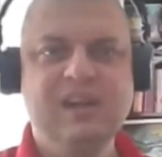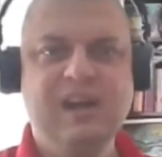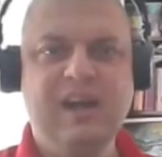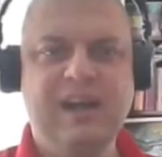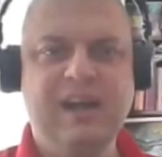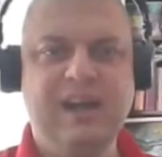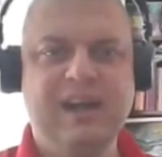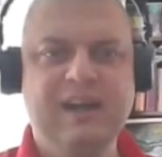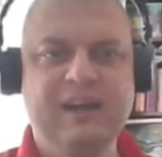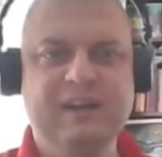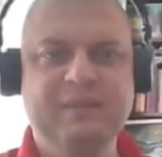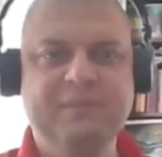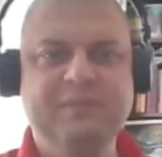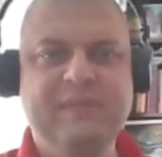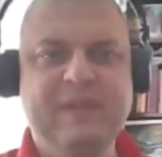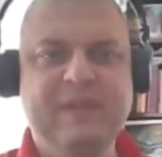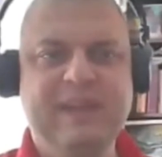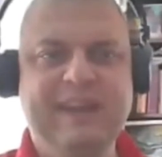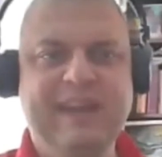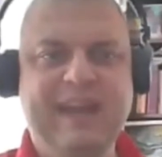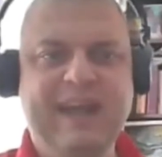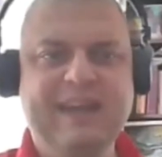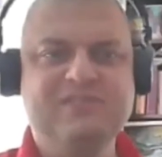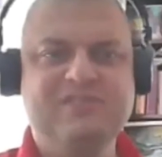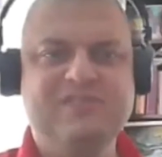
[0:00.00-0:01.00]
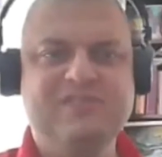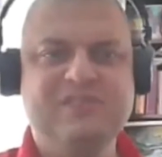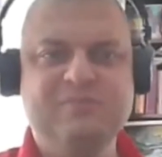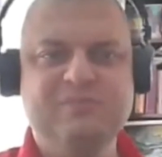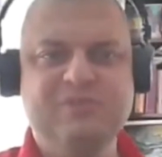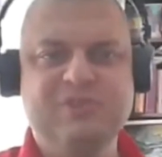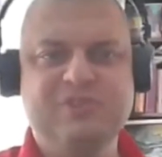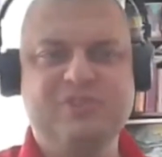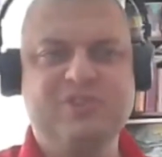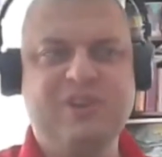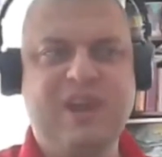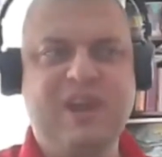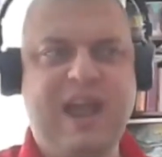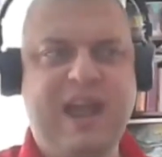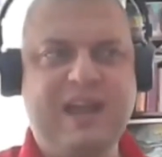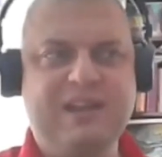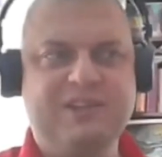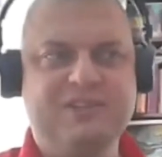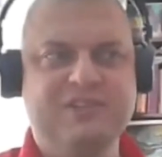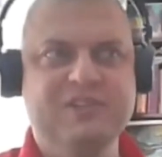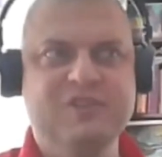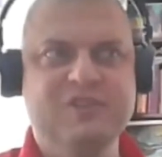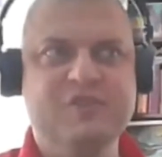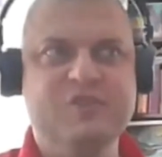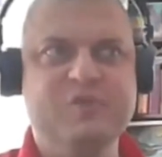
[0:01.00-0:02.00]
it adds some
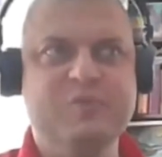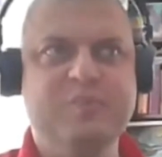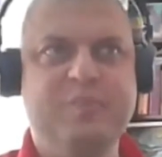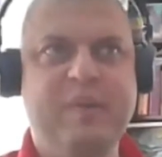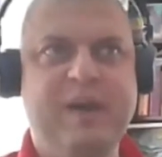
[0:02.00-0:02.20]
distractions.